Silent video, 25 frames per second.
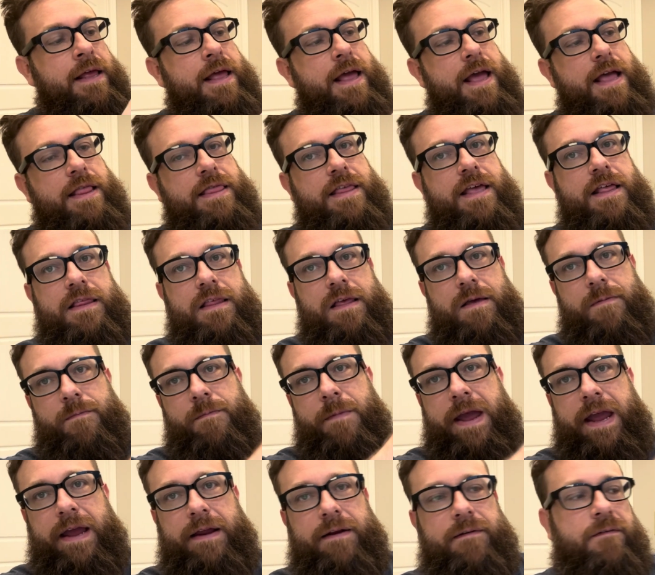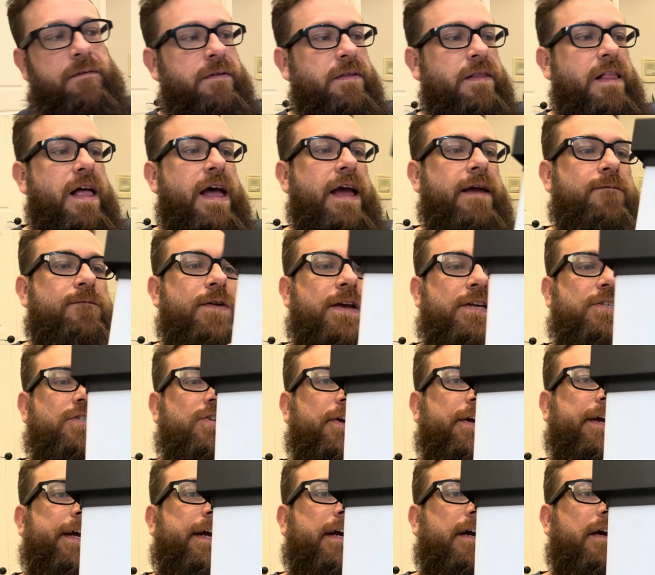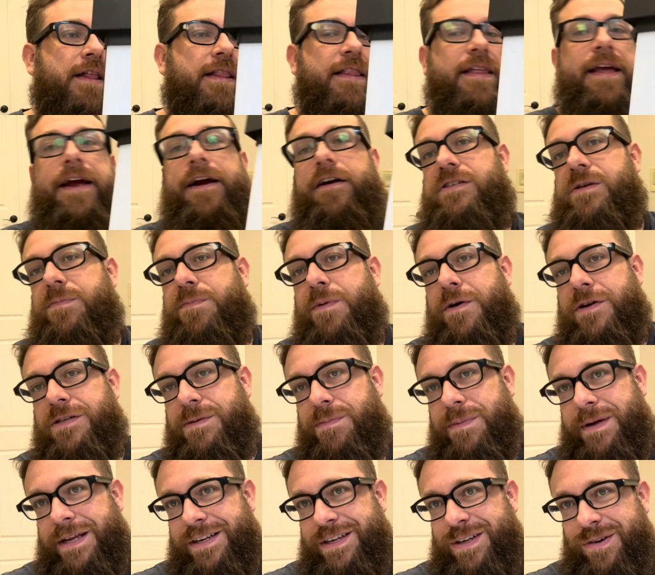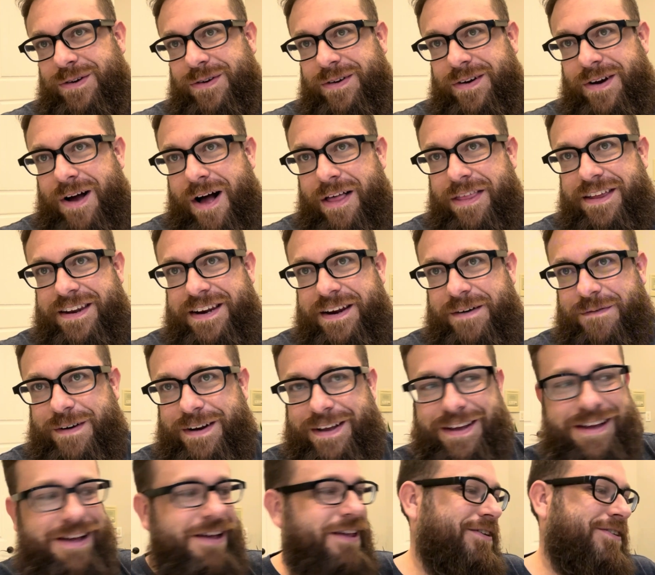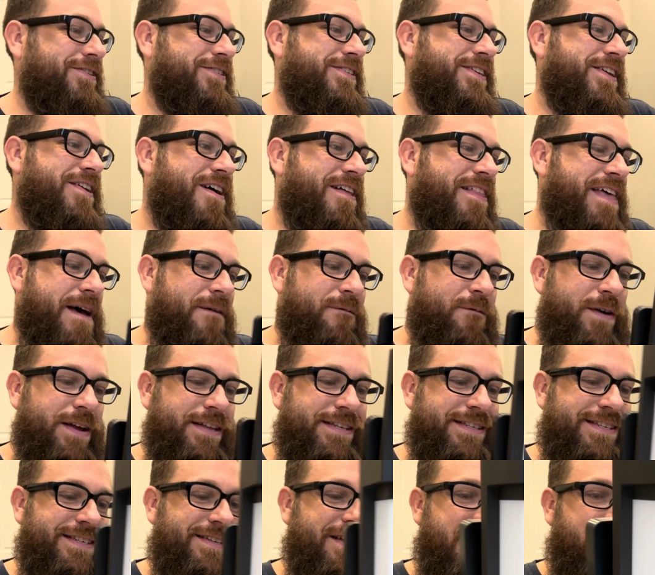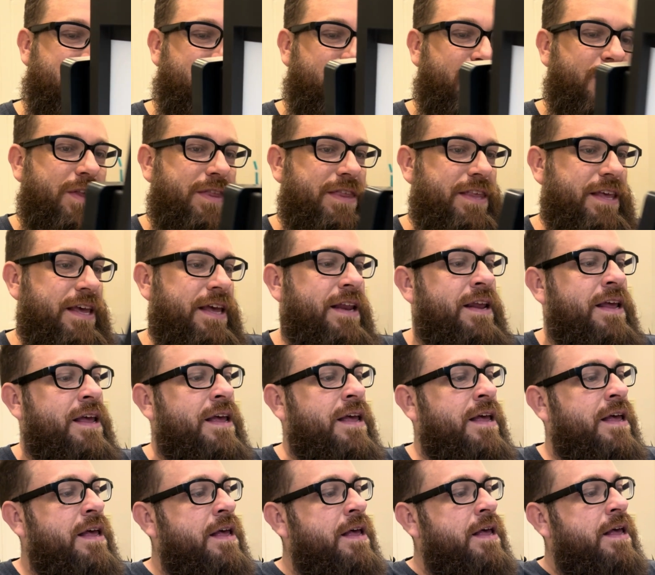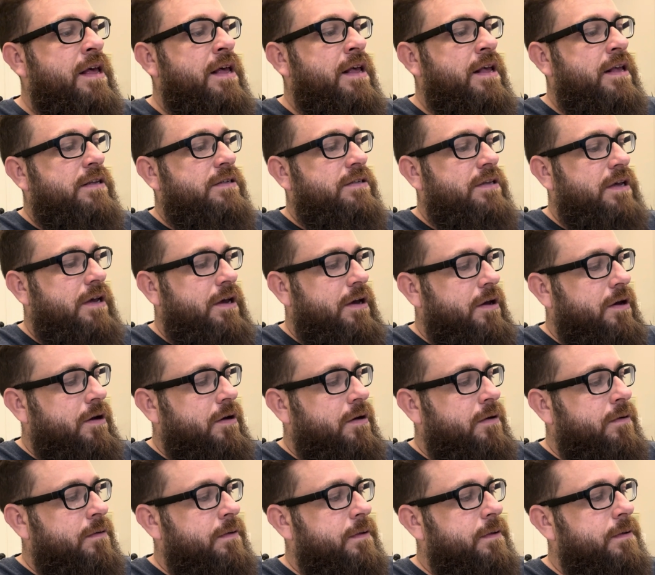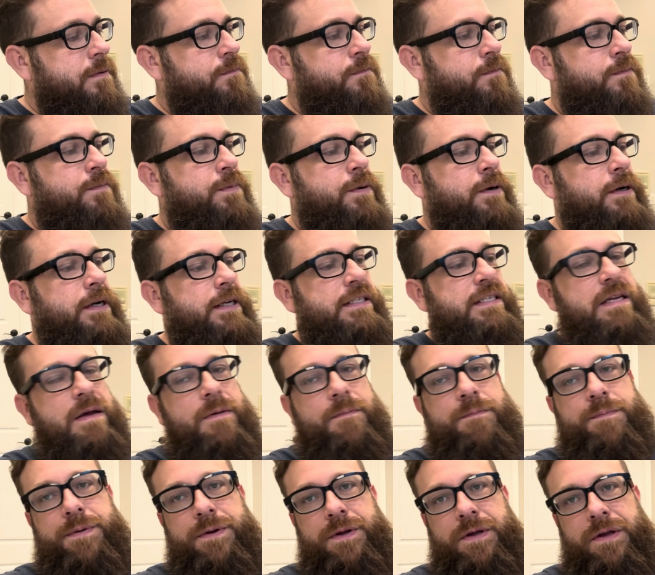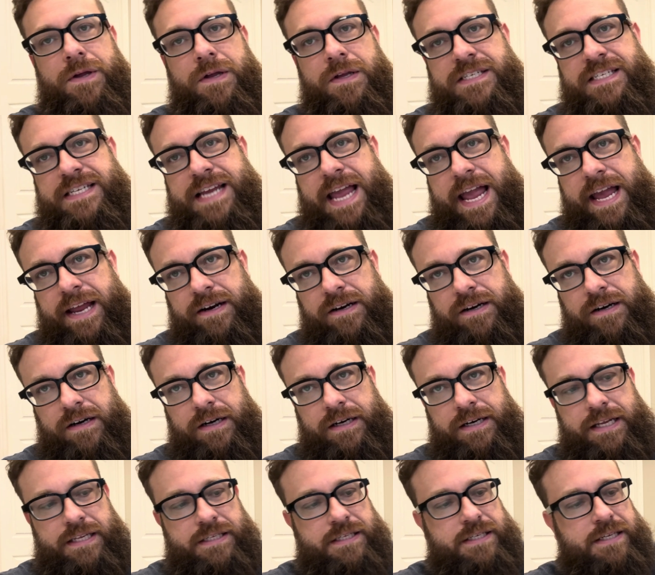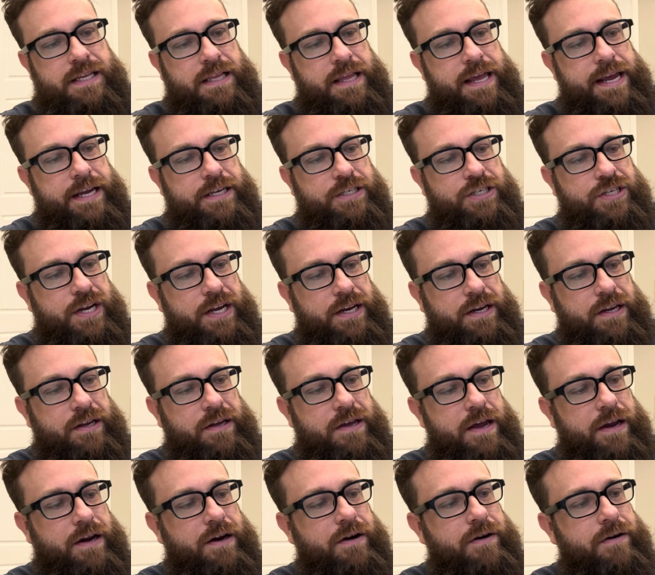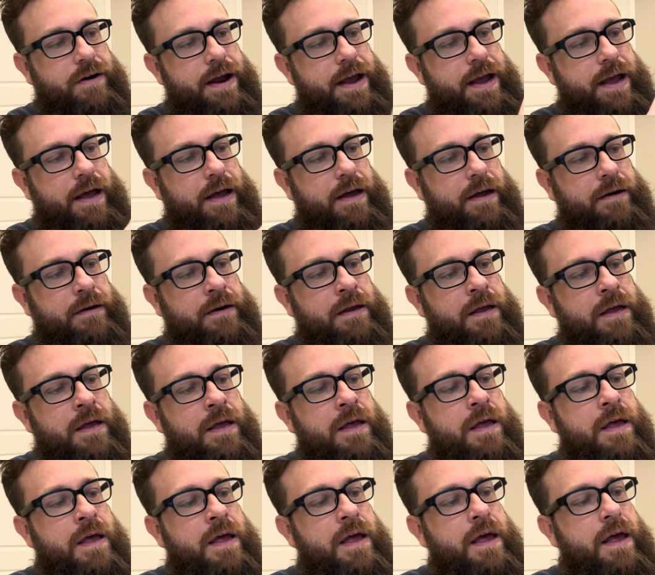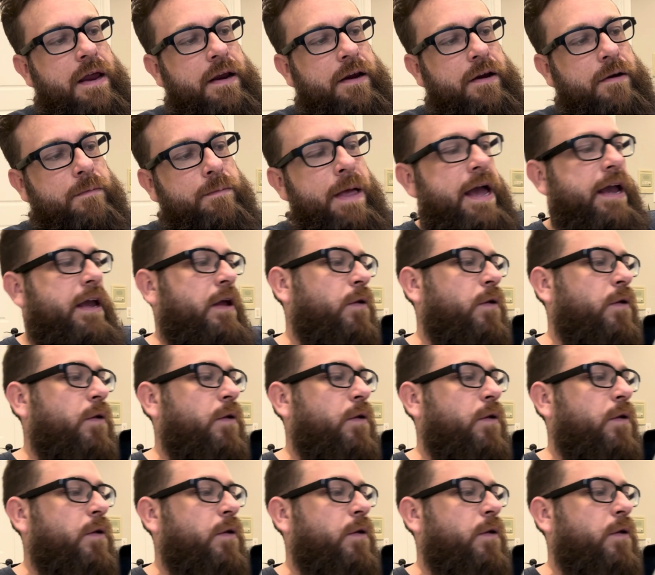and then the main light fixture here, and they're supposed to be doing all the different colors and all that fun stuff with it. So pretty simple, standard installation. You got your ground and your black